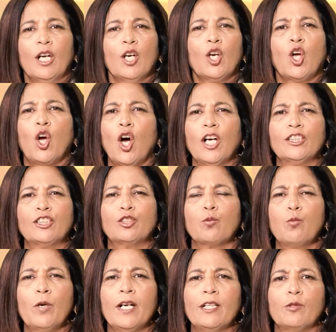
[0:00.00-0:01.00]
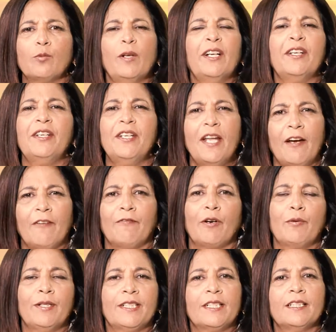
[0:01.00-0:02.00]
God's word will never
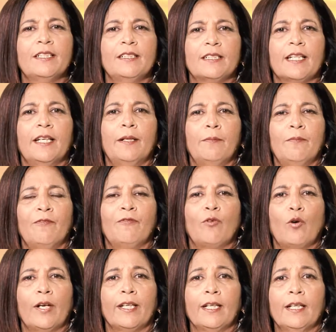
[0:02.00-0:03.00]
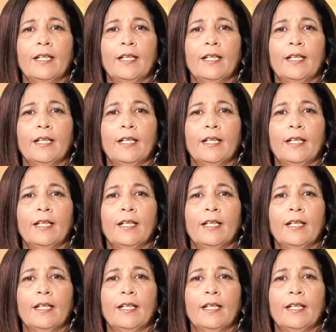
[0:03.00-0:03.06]
return to him void.